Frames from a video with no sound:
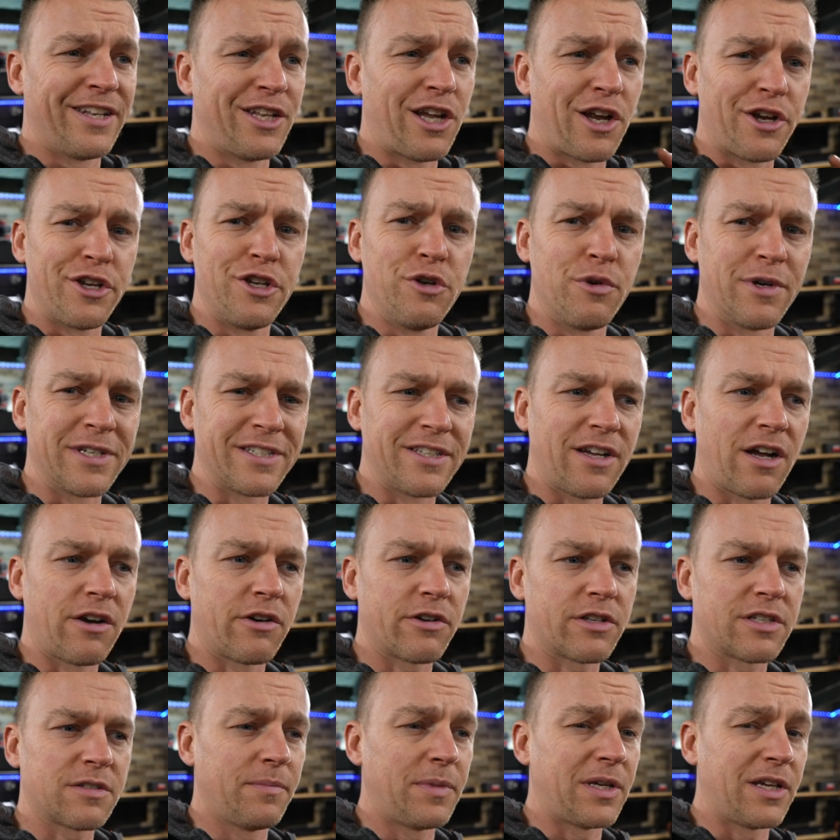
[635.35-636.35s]
not US
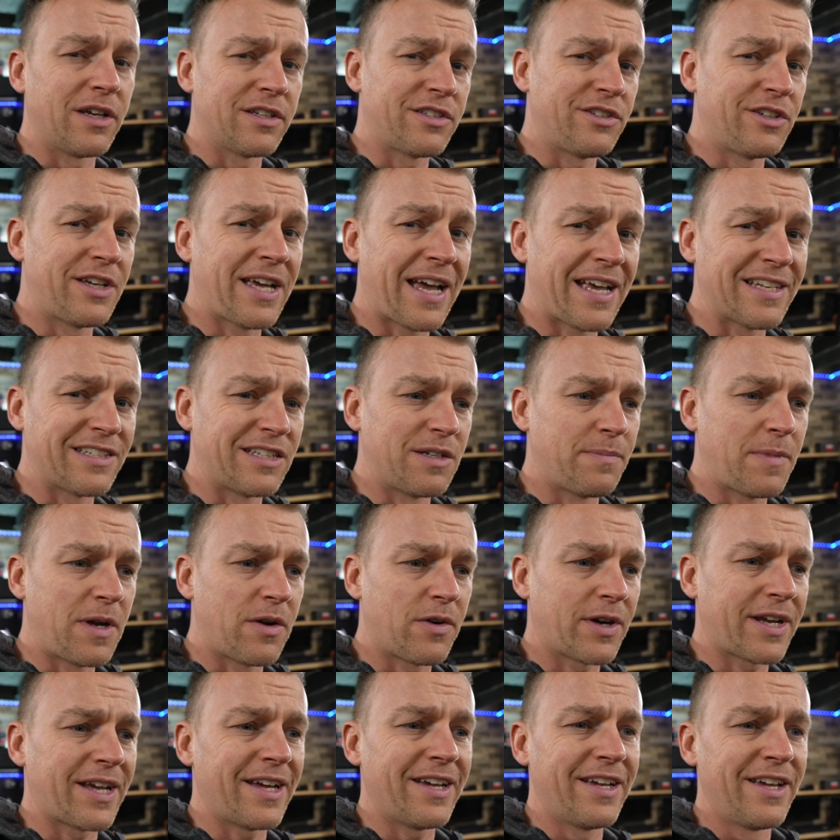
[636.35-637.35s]
dollars, because you guys in
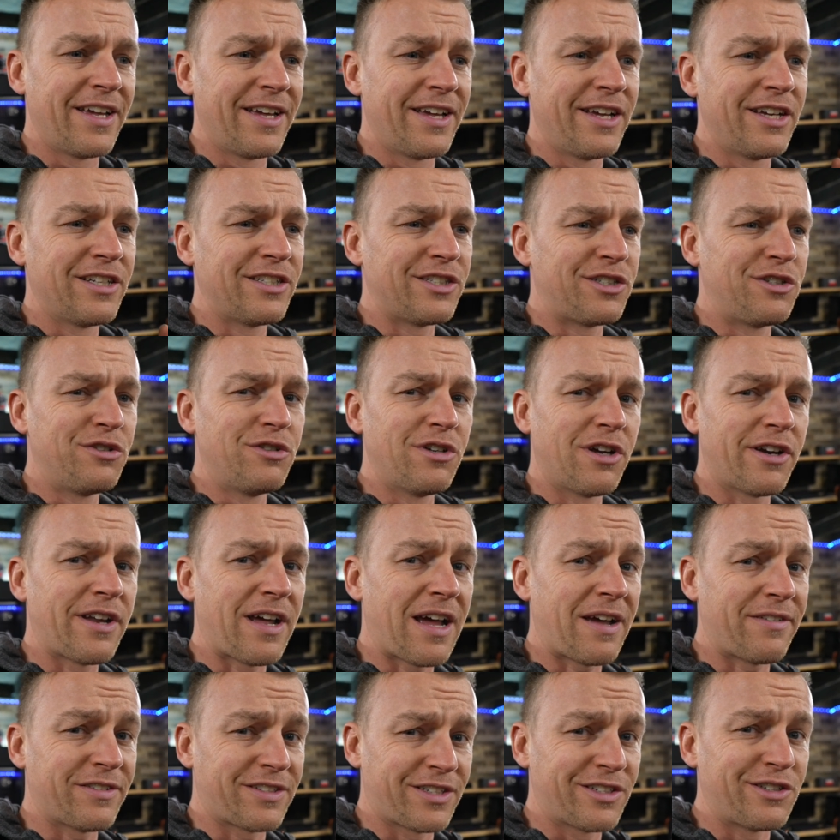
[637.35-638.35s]
America do not
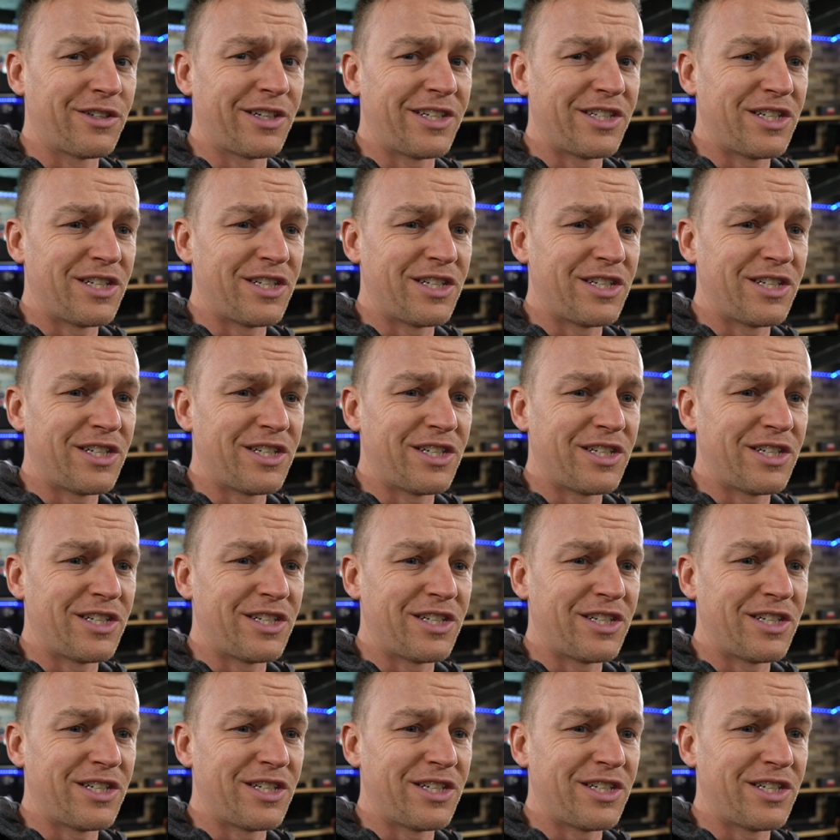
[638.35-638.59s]
have a Suzuki